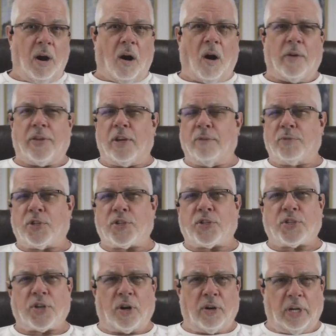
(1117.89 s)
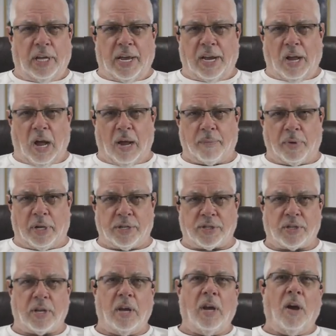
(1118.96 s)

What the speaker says: are the absurdly accomplished